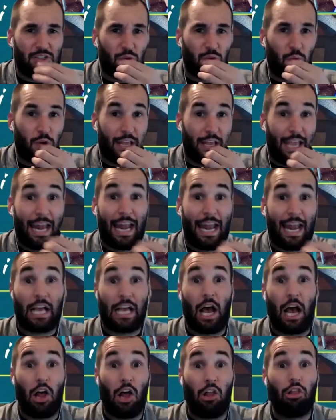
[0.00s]
the wording, and I
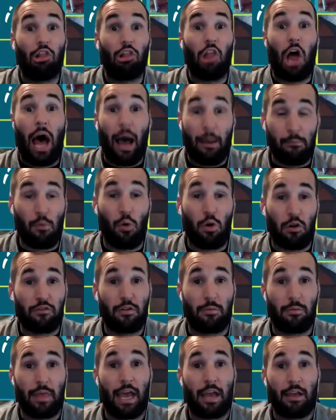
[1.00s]
got a lot more
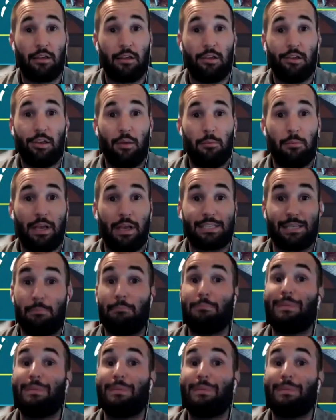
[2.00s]
from that because yeah, it